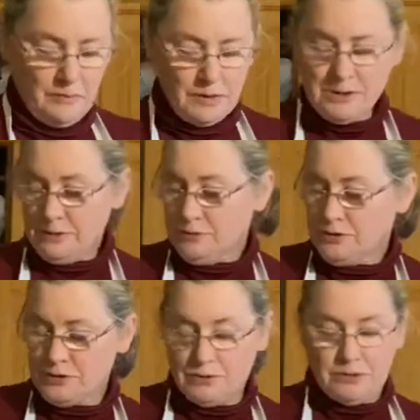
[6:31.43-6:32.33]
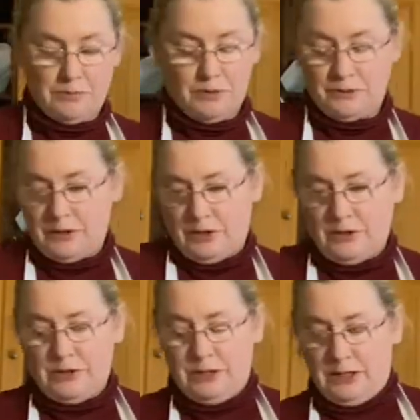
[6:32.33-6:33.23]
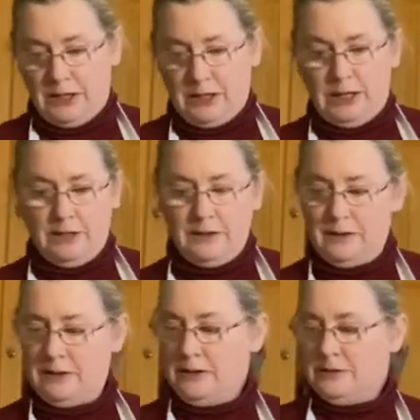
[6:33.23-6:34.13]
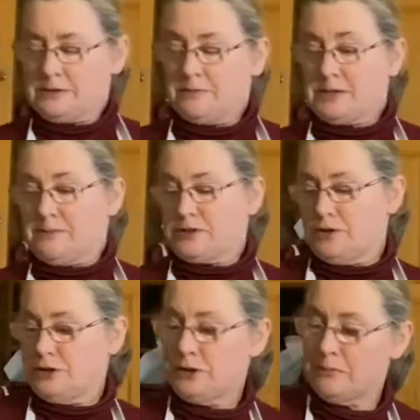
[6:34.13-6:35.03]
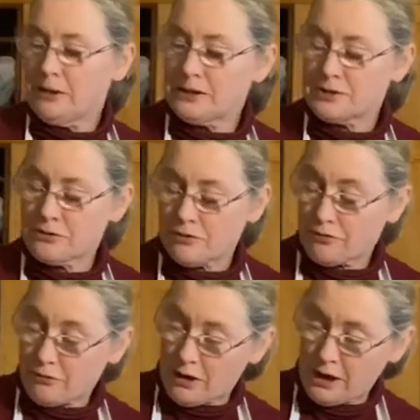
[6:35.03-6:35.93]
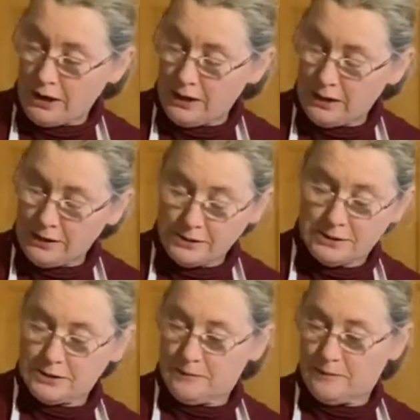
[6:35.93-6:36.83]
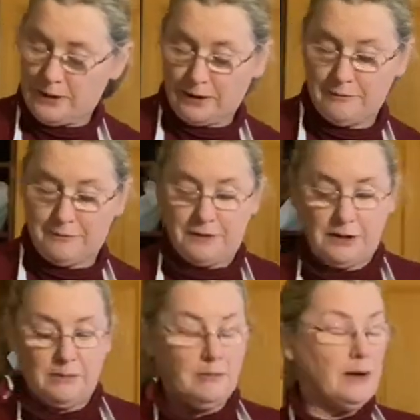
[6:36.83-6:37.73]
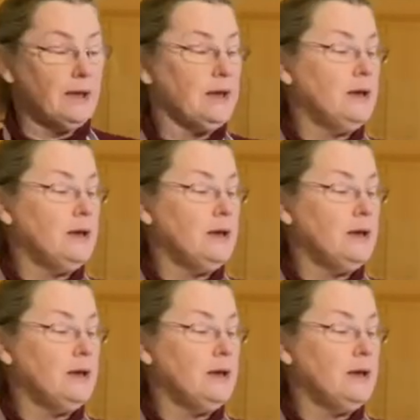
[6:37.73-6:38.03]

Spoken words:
So I'm just going to put the onion in. Sometimes onion makes you cry, and I can feel my